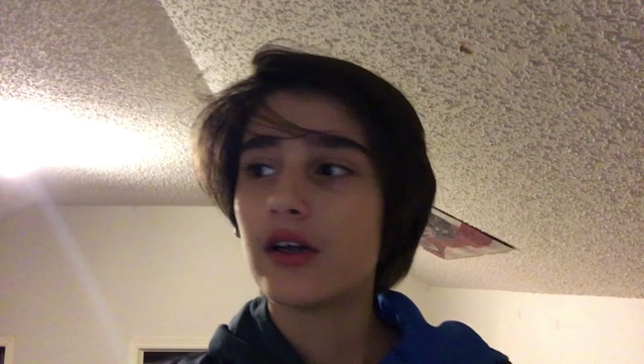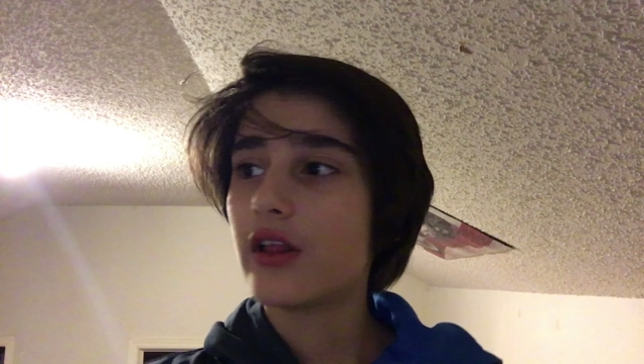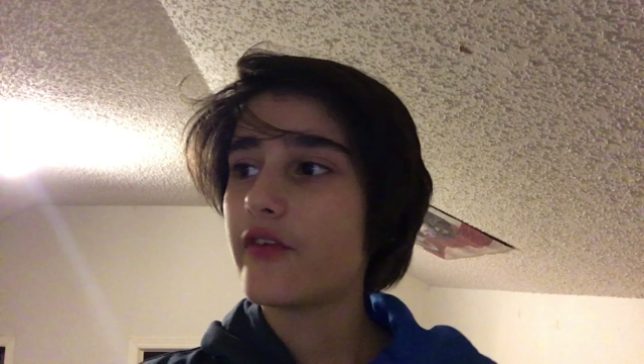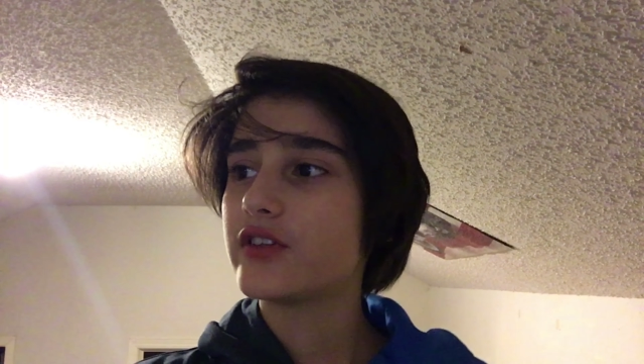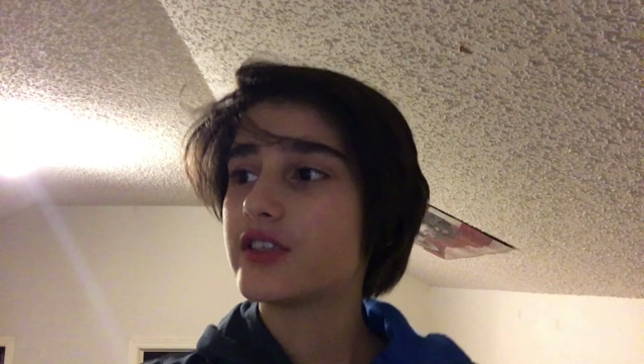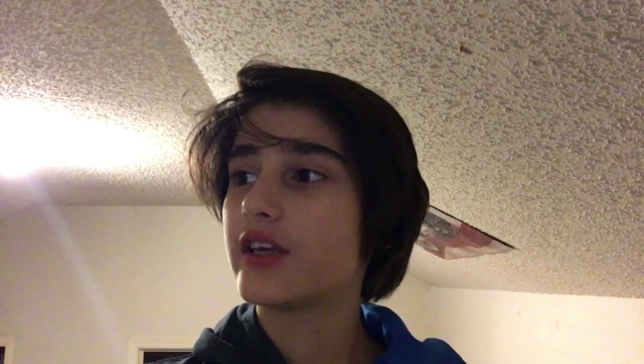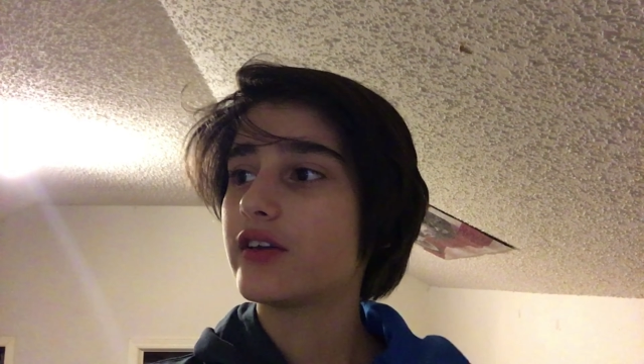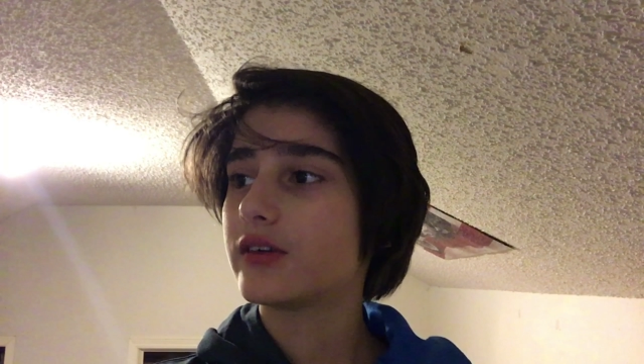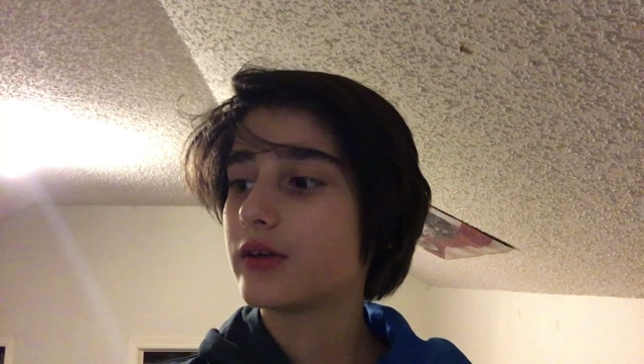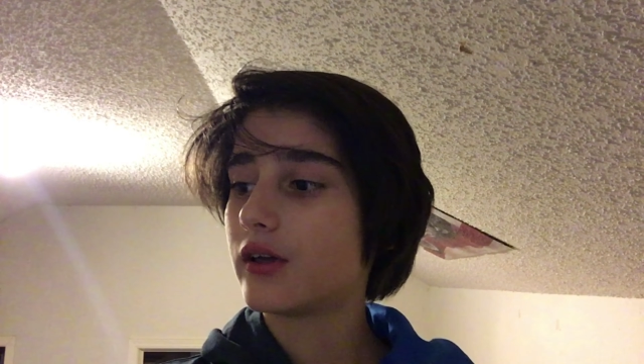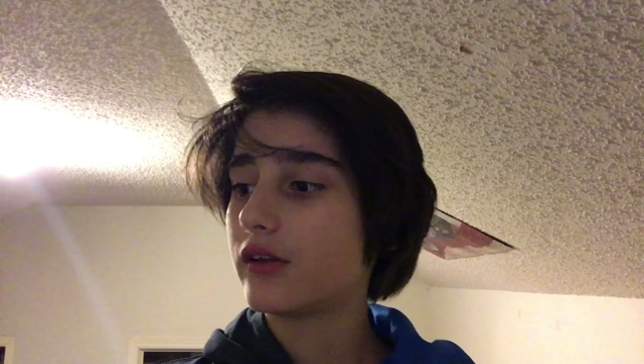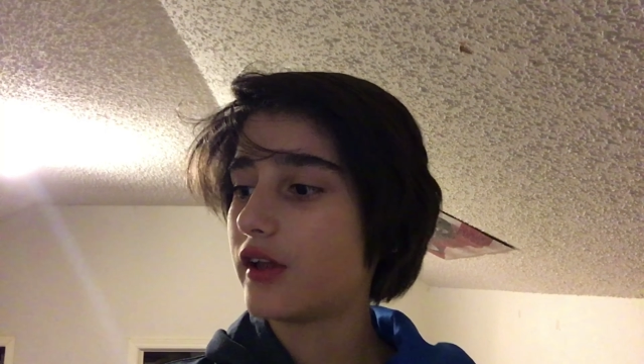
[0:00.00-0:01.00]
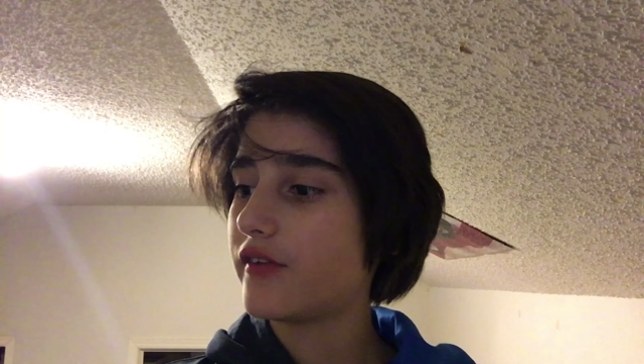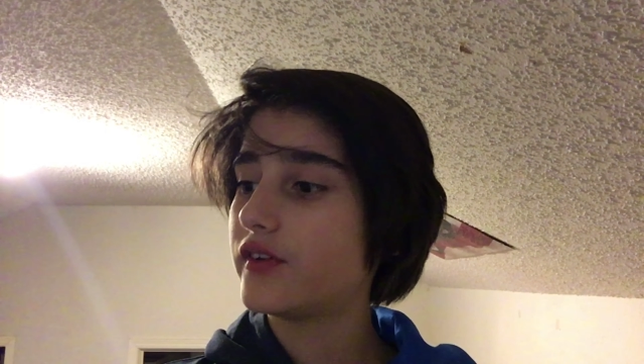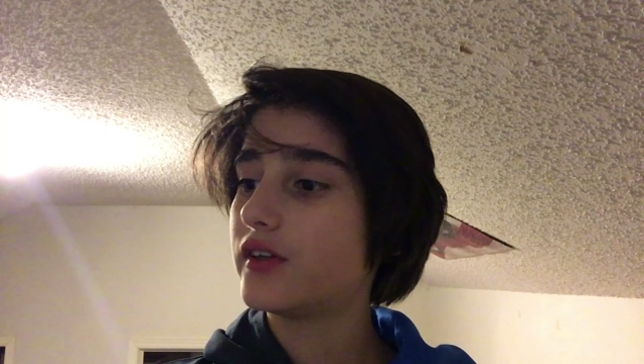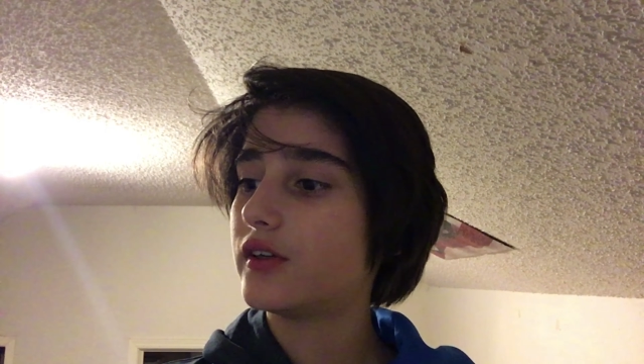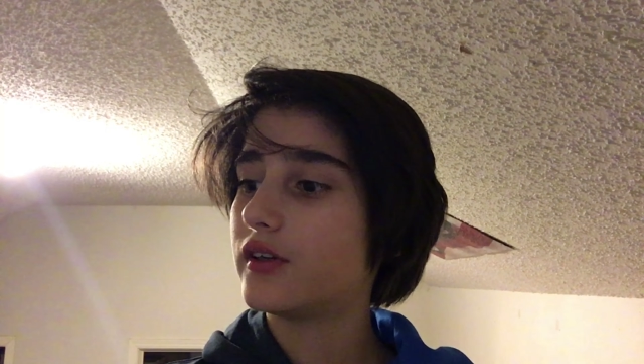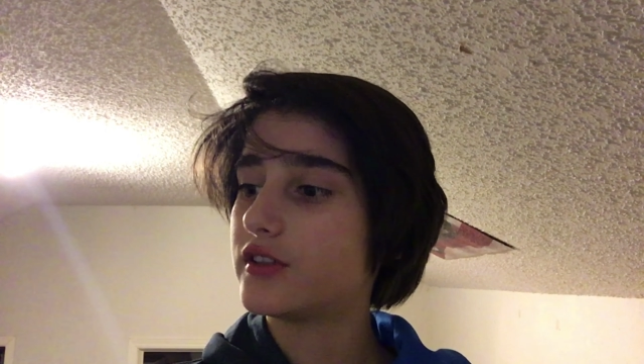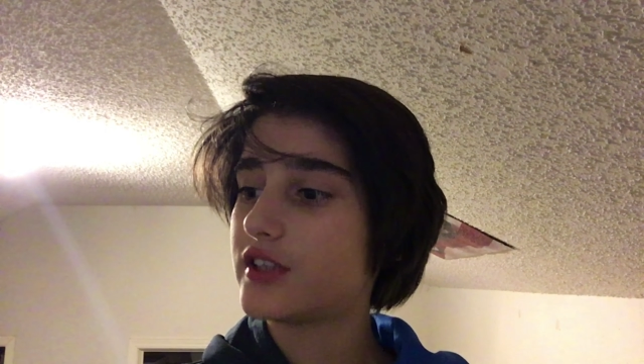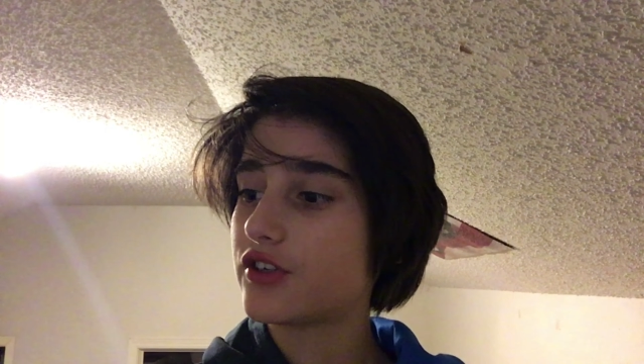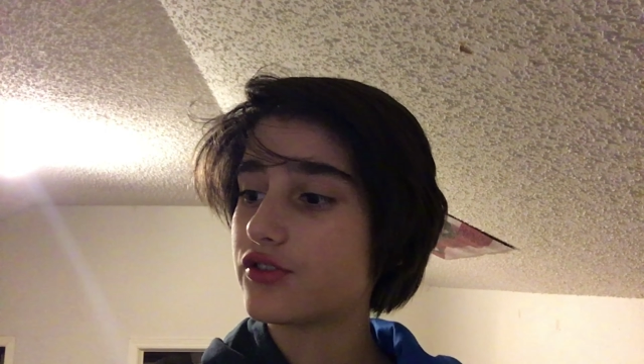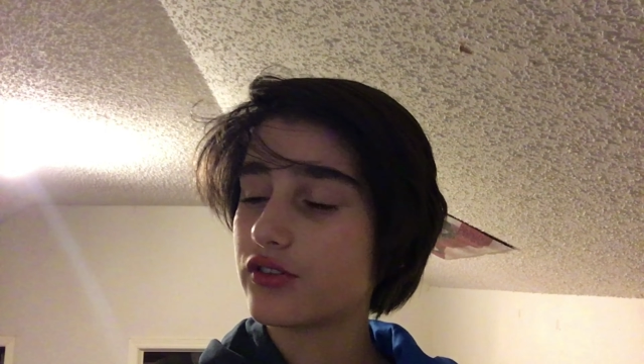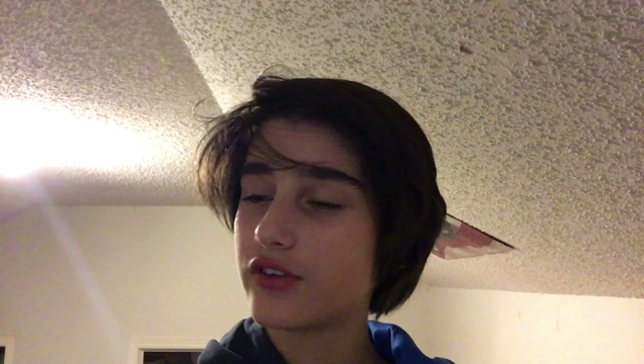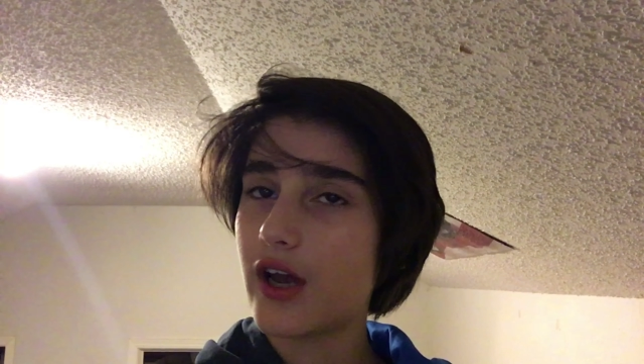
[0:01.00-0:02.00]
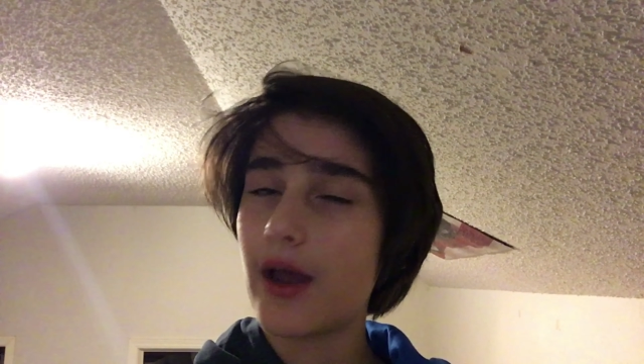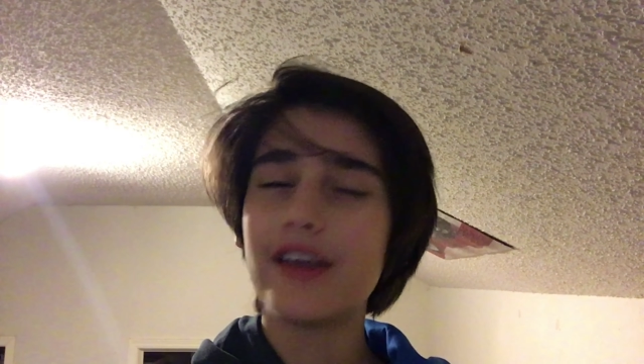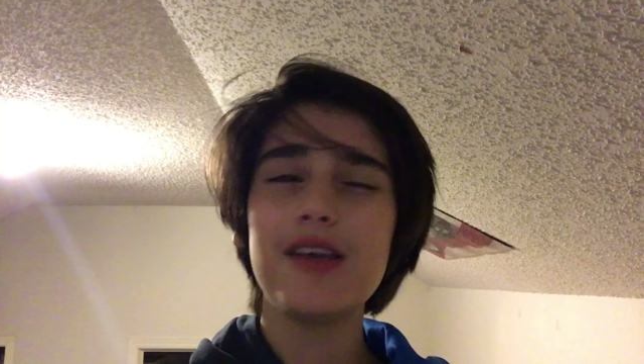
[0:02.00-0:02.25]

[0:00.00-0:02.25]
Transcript: Eleven standard, eleven central time.